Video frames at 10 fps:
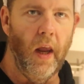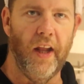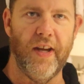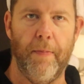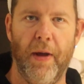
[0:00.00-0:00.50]

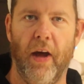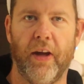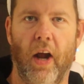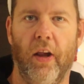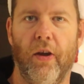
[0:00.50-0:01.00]
Hit that bell,
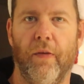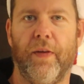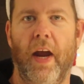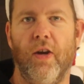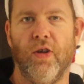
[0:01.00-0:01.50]
get all the
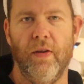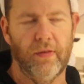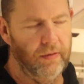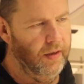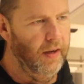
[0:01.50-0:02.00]

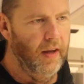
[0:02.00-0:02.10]
notifications.